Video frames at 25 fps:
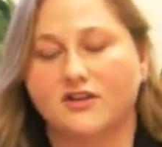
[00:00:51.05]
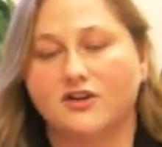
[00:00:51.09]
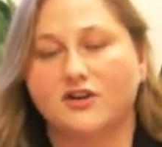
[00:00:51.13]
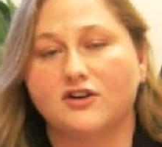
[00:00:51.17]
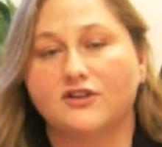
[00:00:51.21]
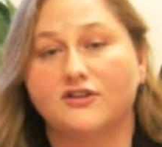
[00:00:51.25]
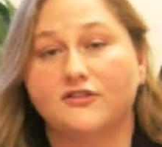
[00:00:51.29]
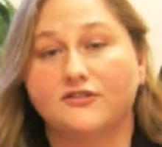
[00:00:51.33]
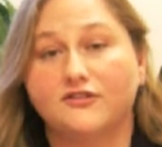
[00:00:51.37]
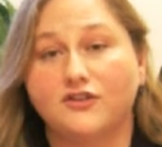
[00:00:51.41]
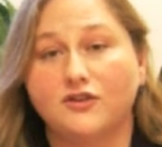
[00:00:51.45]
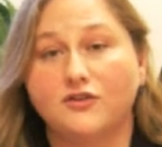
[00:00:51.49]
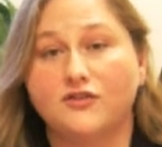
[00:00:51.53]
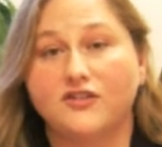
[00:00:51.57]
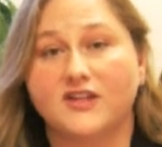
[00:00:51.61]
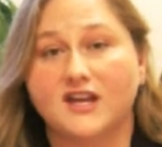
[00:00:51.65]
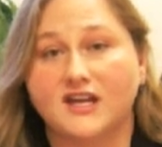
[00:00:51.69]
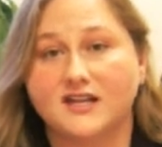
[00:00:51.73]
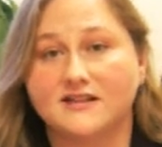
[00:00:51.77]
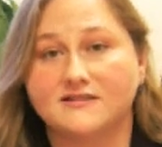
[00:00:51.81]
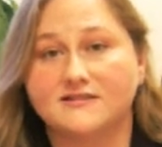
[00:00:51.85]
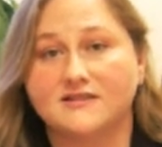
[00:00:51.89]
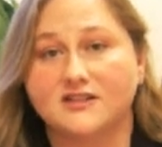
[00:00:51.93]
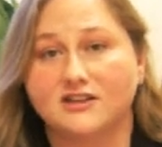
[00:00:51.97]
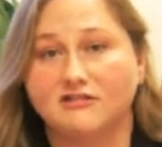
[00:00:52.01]
there are a few
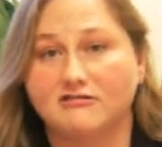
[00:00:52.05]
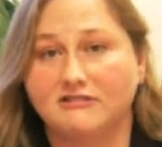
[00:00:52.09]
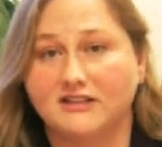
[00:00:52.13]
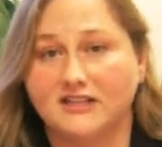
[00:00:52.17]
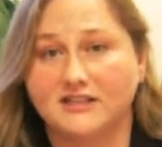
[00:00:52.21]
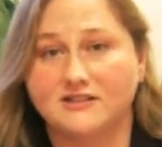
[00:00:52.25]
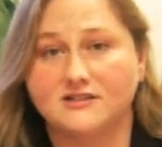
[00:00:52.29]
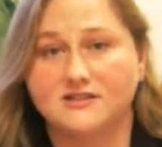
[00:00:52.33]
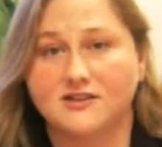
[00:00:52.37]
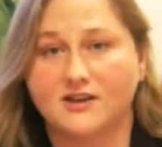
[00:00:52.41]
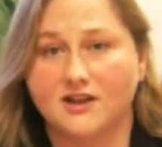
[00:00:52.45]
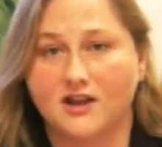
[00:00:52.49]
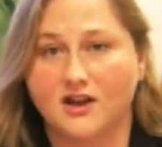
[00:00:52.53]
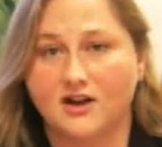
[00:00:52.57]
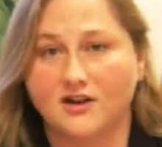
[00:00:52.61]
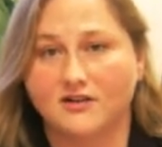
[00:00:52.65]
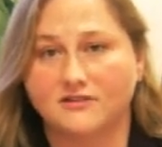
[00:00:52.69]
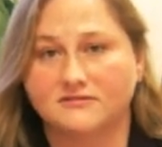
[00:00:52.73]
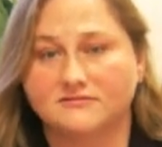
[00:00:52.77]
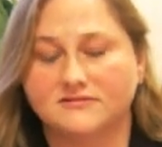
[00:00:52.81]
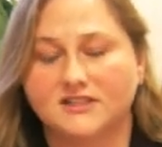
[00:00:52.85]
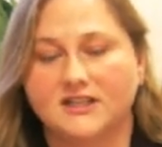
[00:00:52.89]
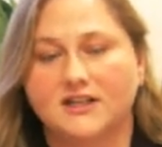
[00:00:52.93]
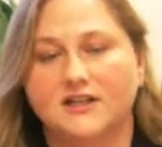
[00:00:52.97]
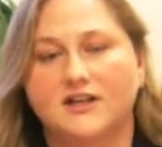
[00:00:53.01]
things that you need to
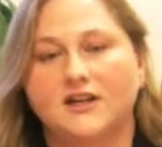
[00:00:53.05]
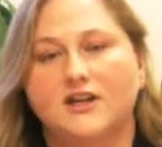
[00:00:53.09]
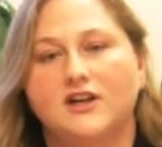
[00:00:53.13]
know.